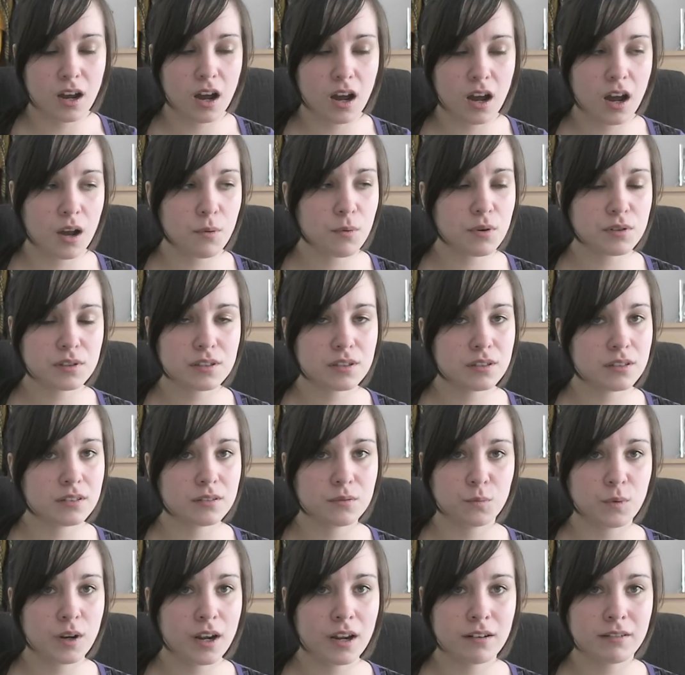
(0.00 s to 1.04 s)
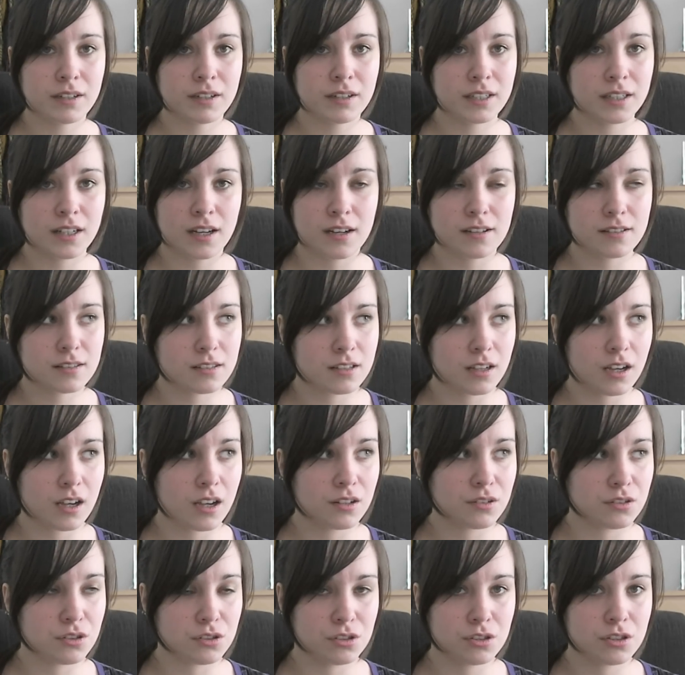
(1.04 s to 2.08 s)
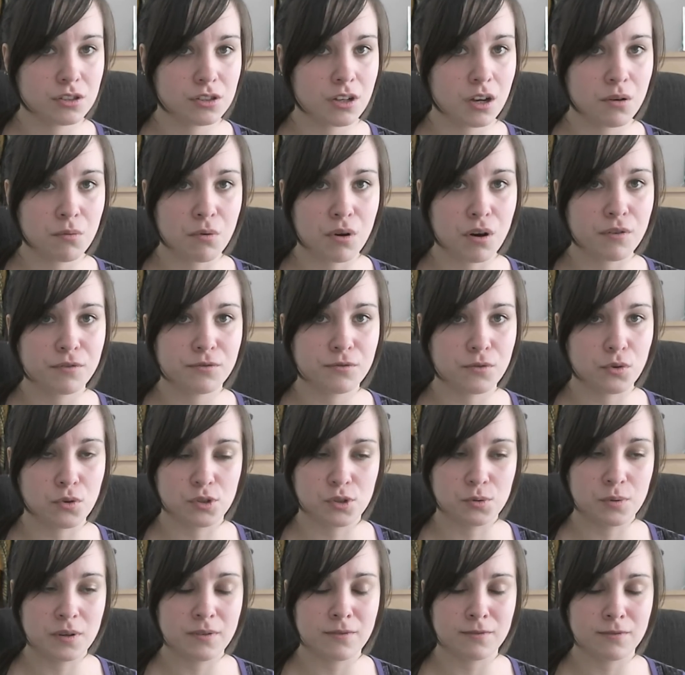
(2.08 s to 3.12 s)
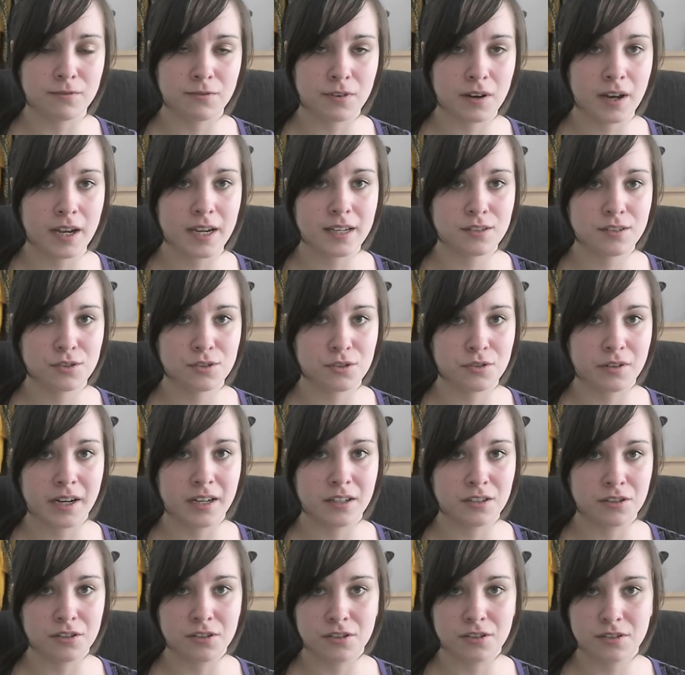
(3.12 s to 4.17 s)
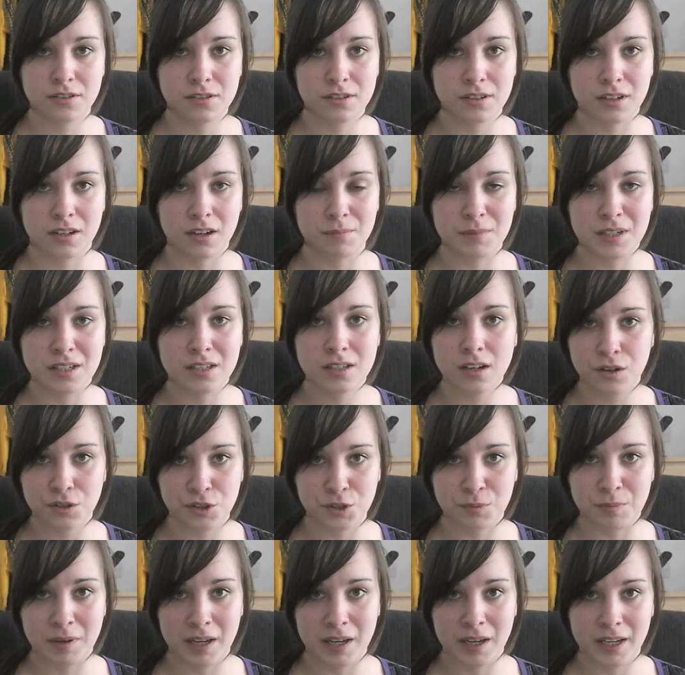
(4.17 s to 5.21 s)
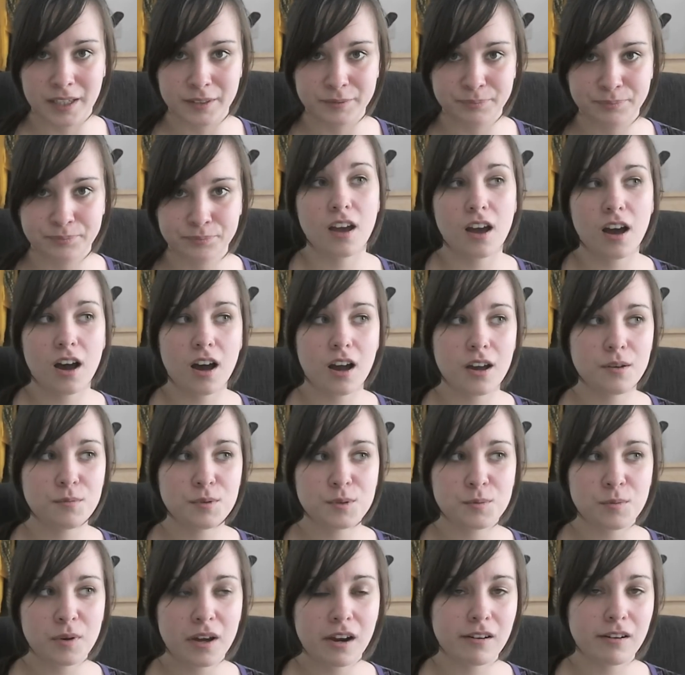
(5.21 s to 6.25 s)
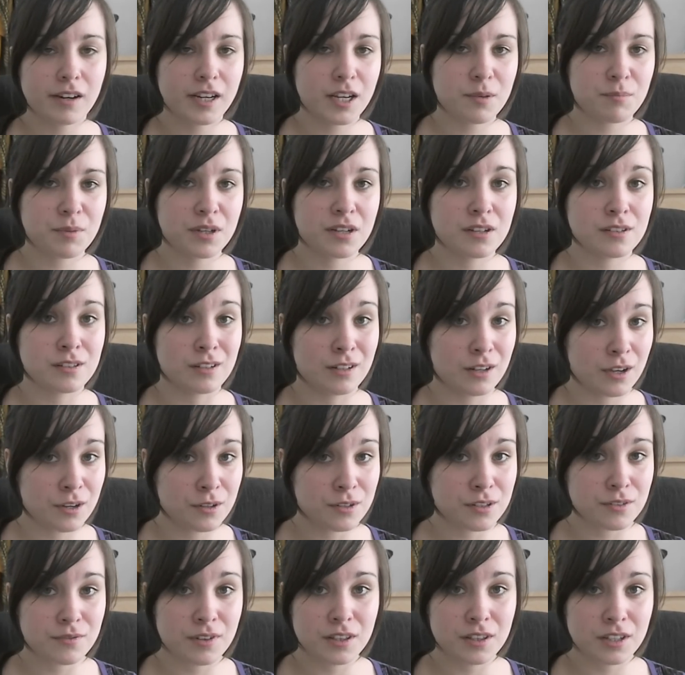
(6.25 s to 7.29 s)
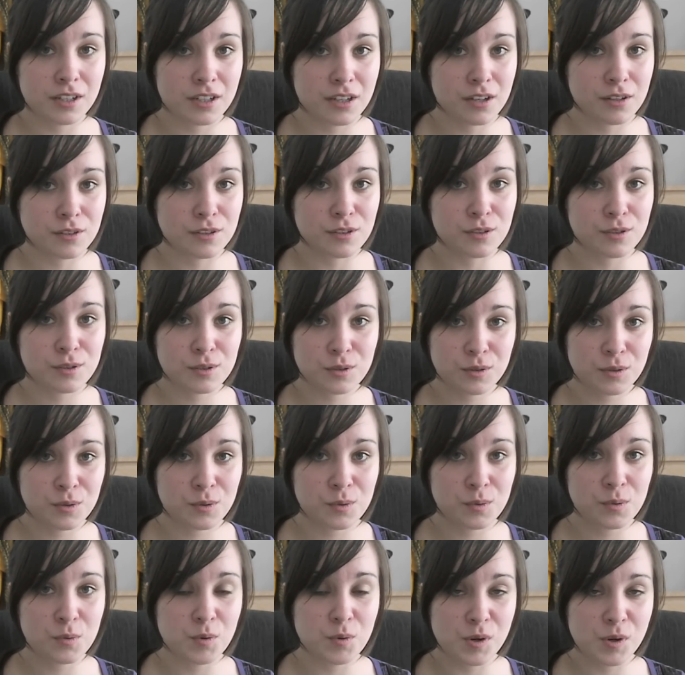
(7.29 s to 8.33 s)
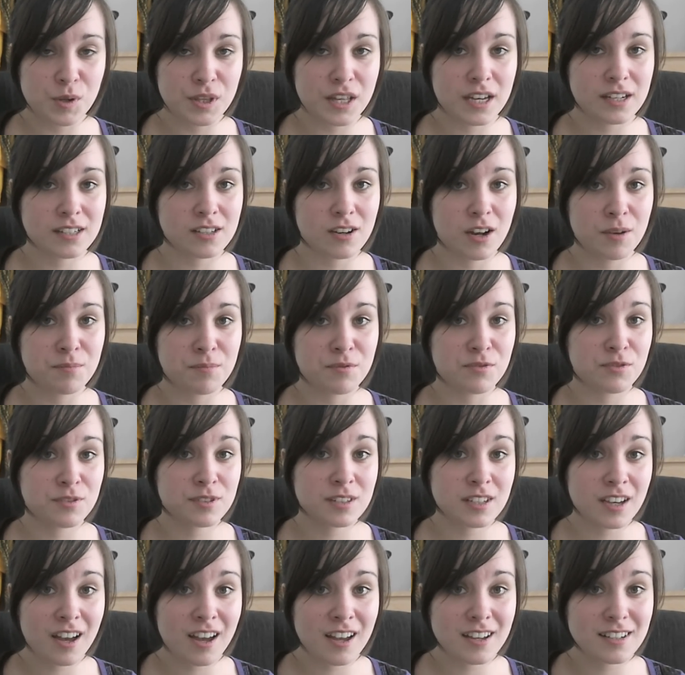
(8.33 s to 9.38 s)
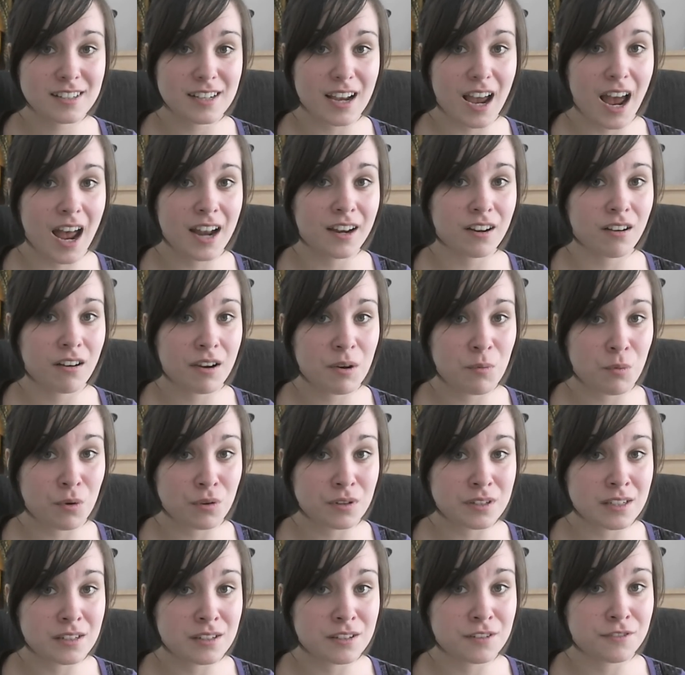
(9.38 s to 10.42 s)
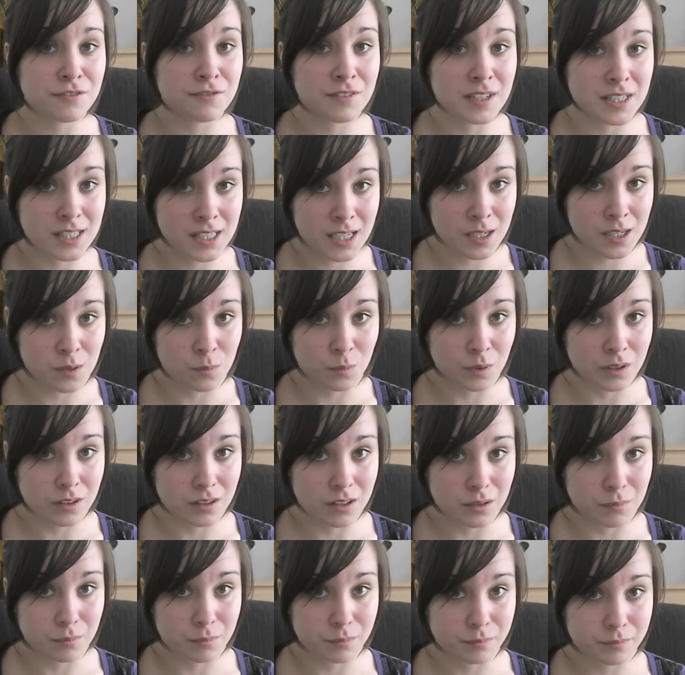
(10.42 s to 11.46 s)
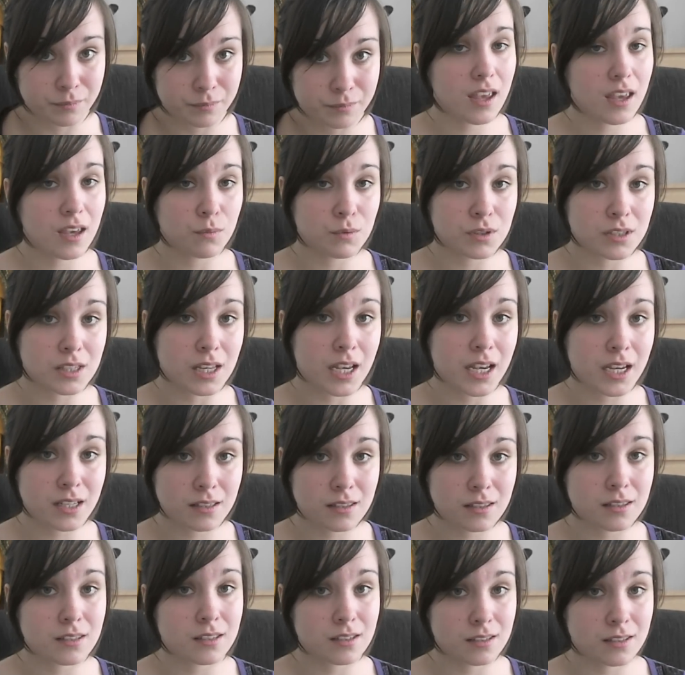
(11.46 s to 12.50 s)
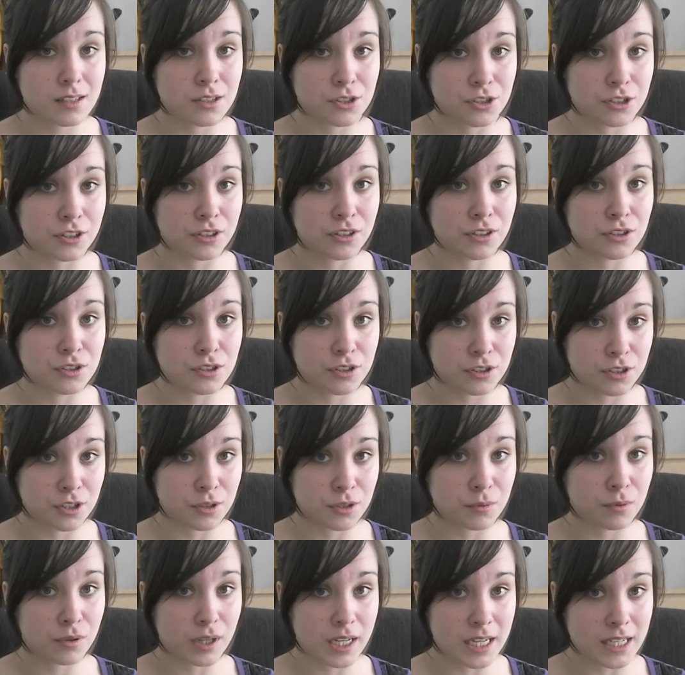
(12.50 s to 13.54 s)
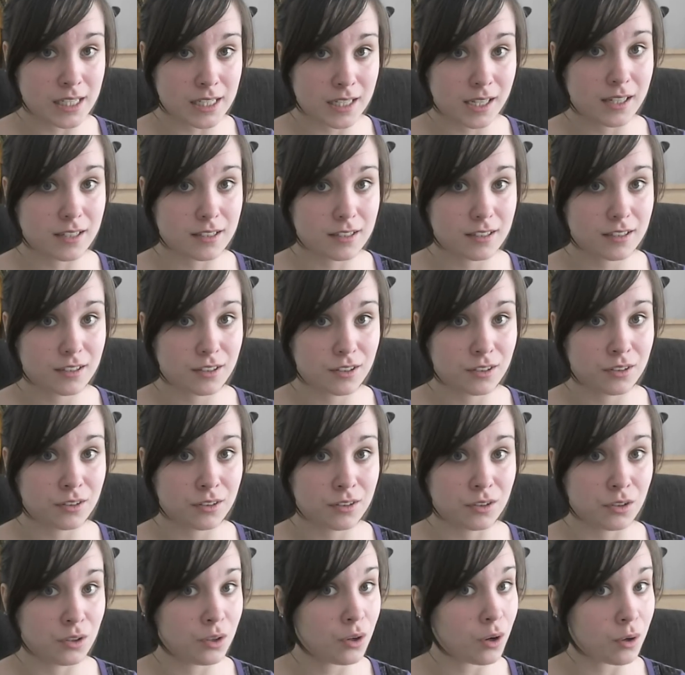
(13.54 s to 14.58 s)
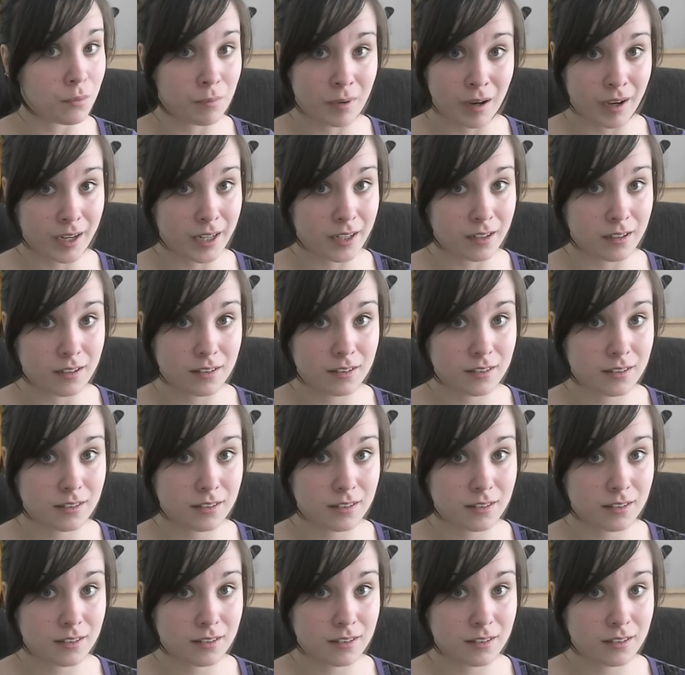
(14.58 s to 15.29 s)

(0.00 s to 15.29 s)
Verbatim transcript: I wasn't wearing that skirt to show off or to invite strangers to come and touch me. I was wearing it because loads of other girls at school wore that type of skirt and I wanted to fit in with them. It was his decision to do what he did, not mine.